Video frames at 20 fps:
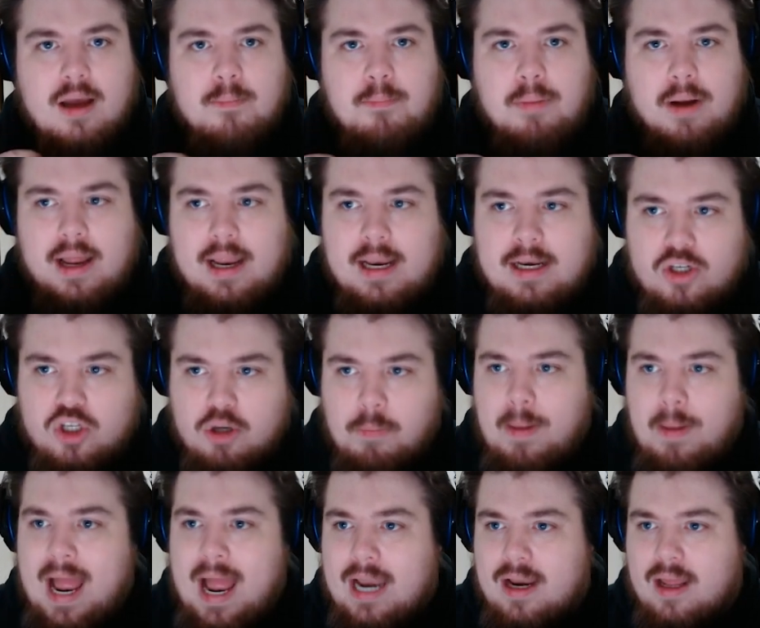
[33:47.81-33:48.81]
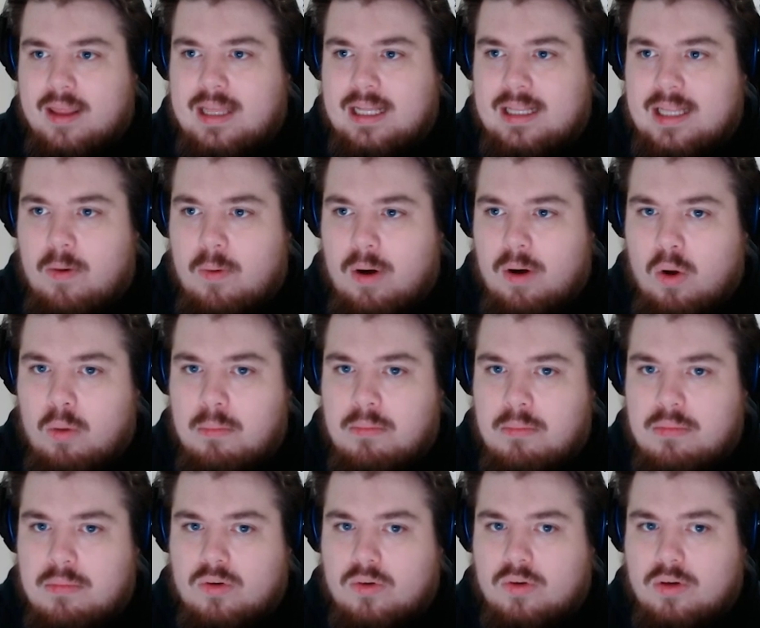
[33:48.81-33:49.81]
But in Japan, I think they're a lot
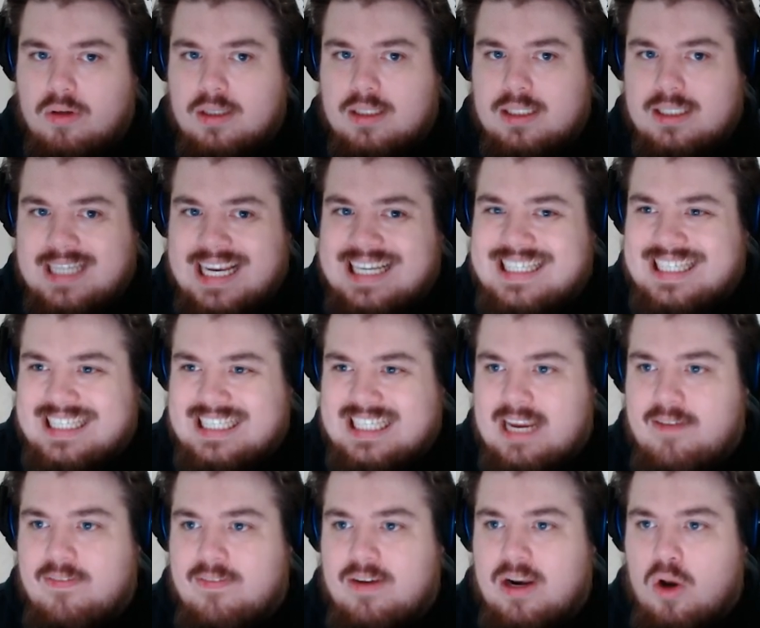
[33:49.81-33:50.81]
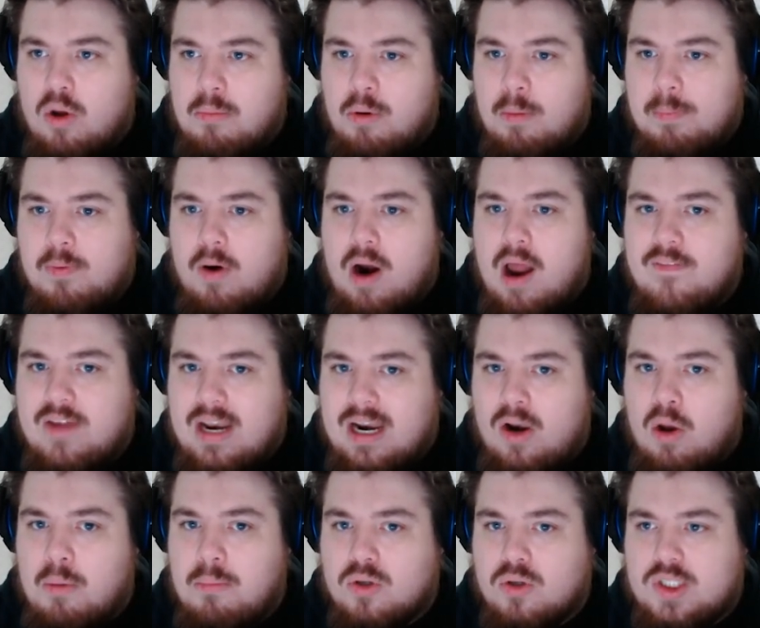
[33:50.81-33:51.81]
more sensitive and a lot more private
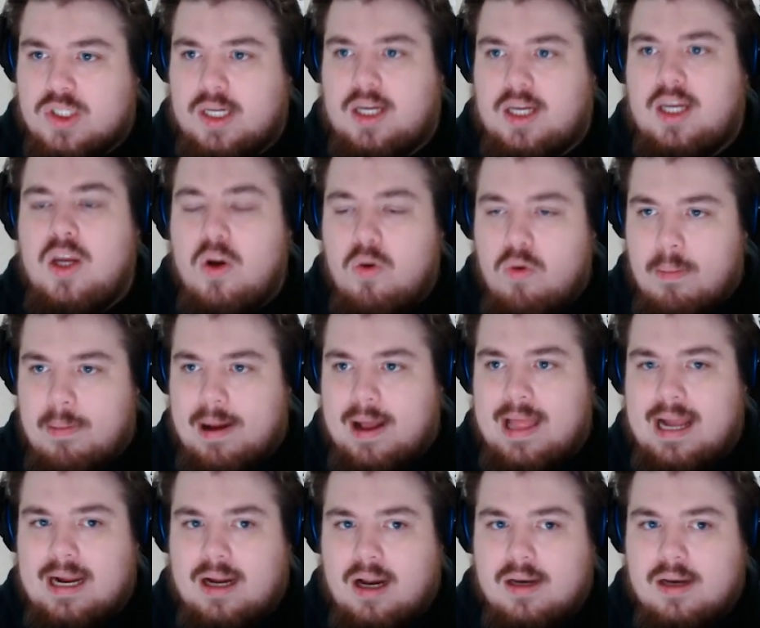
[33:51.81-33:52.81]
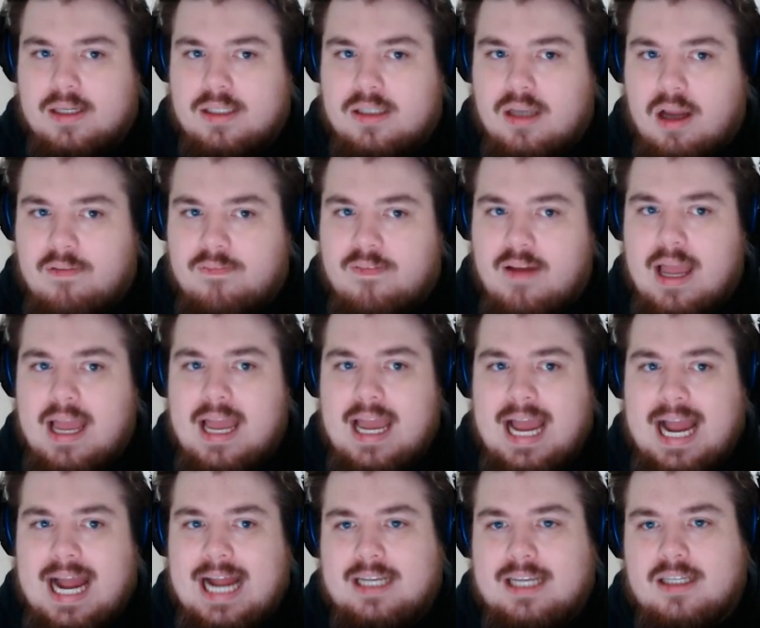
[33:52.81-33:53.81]
and a lot more secure about that kind of stuff.
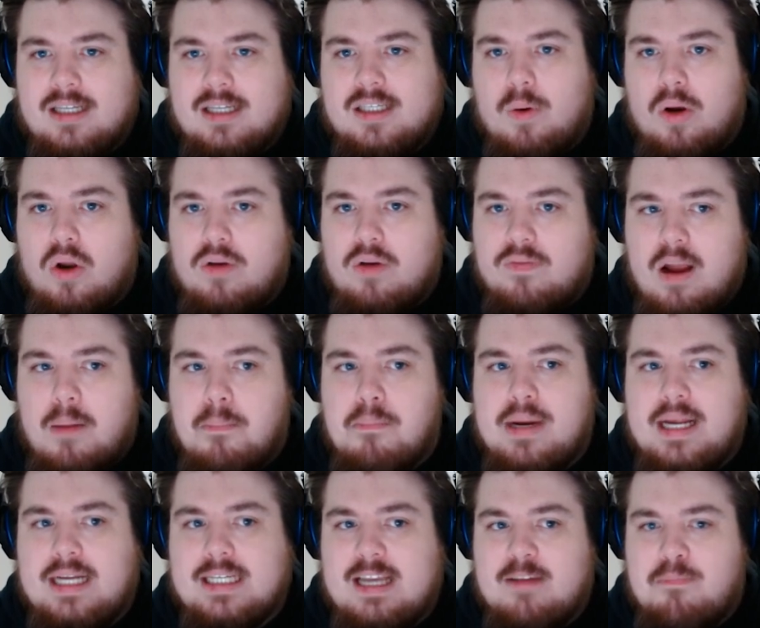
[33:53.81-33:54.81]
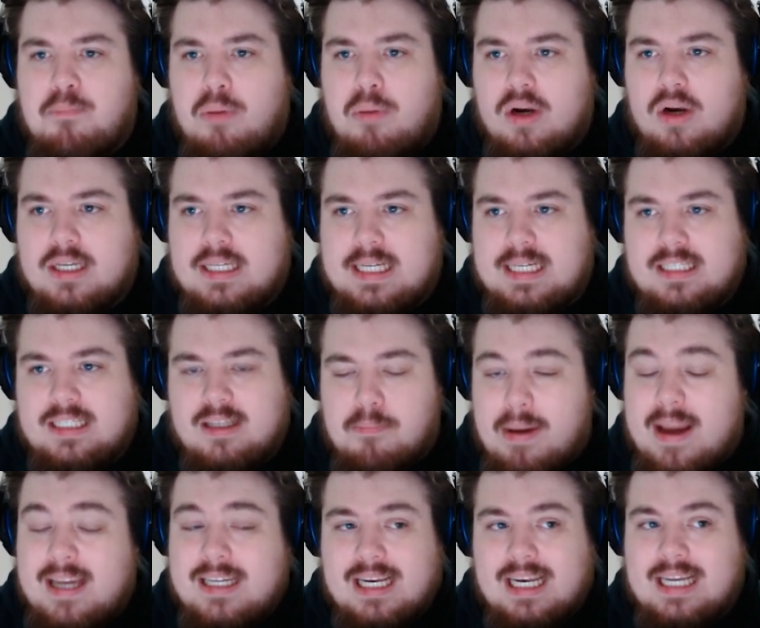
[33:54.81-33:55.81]
And so a lot of companies have policies that
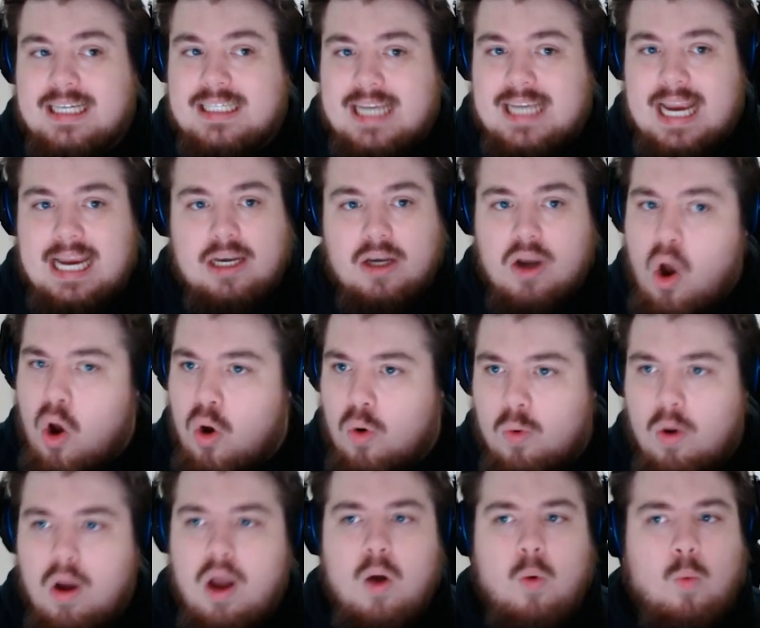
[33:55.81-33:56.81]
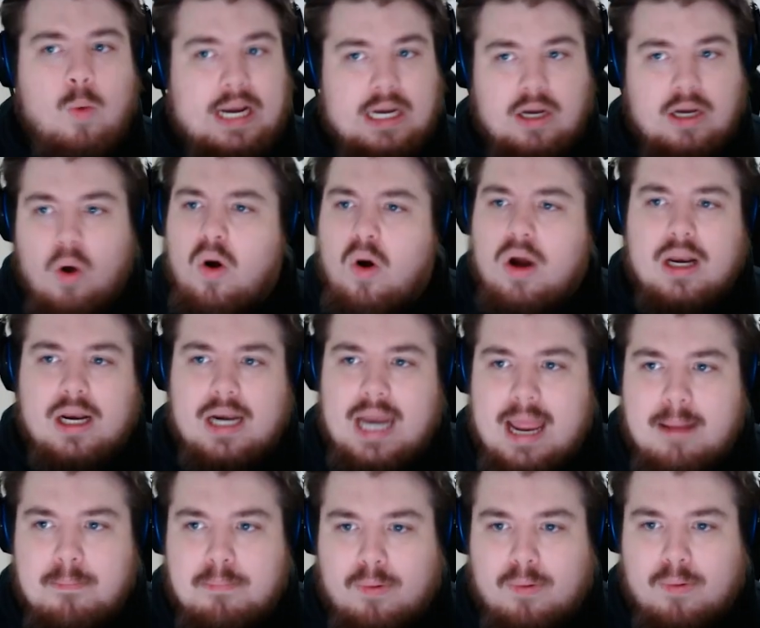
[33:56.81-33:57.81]
basically say, no, we're not going to
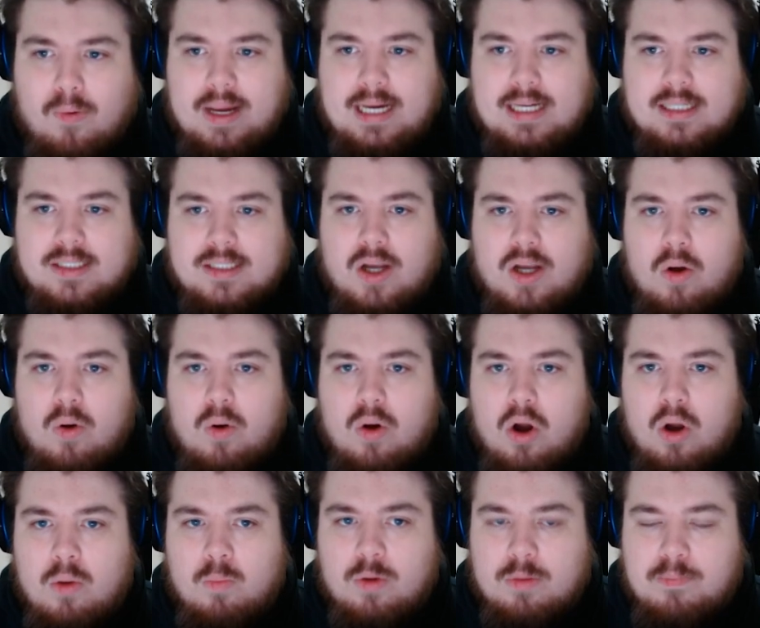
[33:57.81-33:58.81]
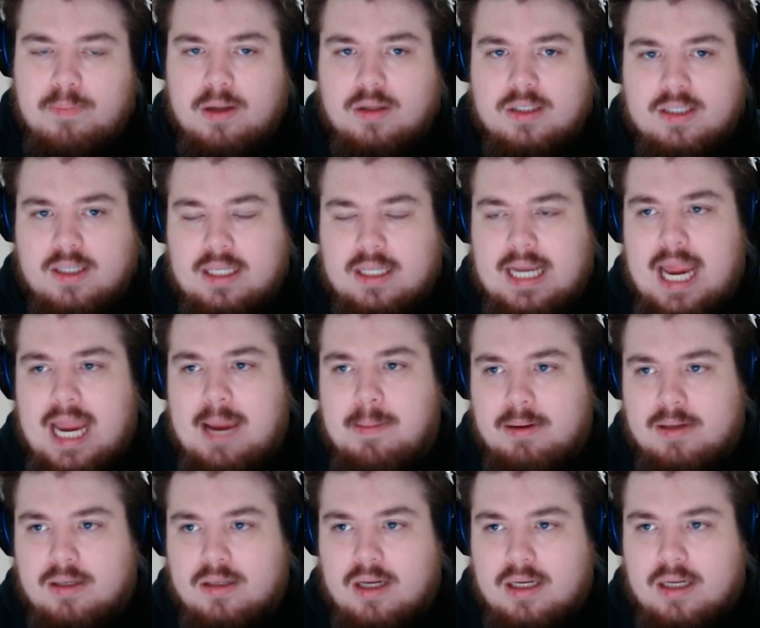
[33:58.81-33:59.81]
let employees go home with builds of the
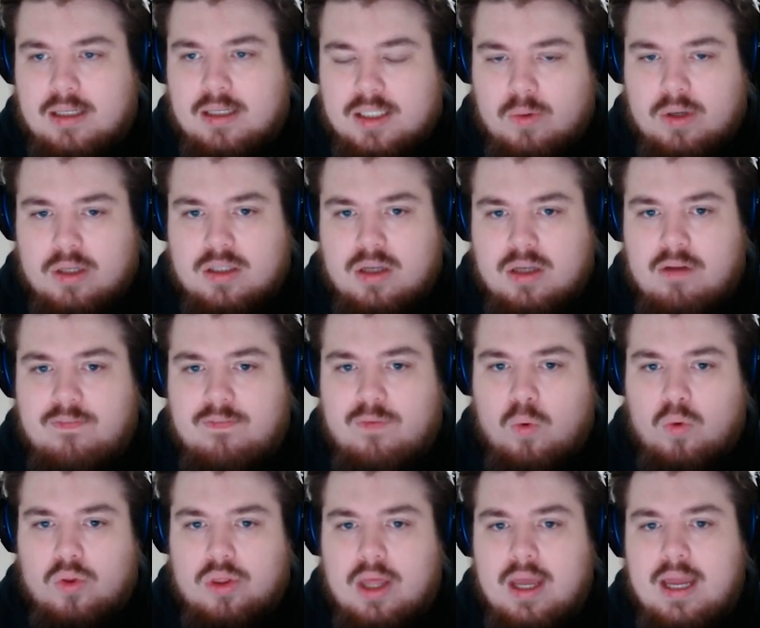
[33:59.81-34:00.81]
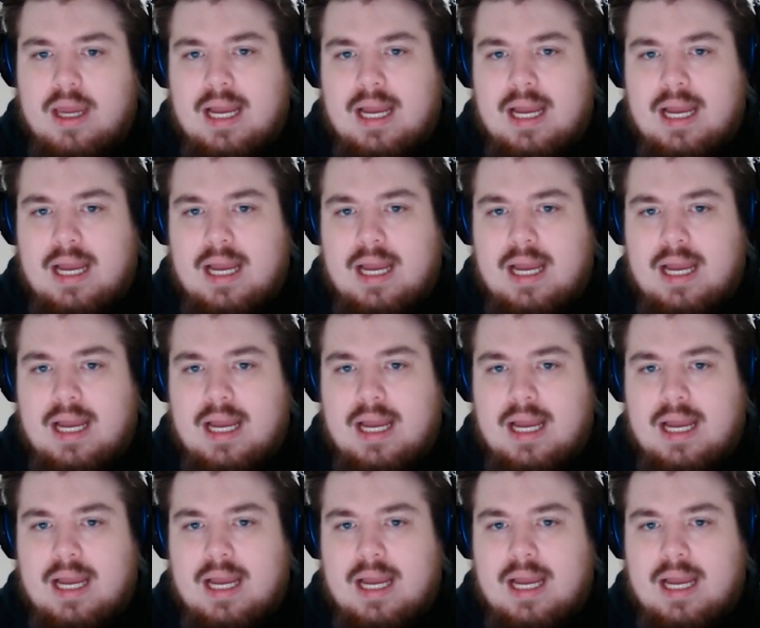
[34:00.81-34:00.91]
game and so on and so forth.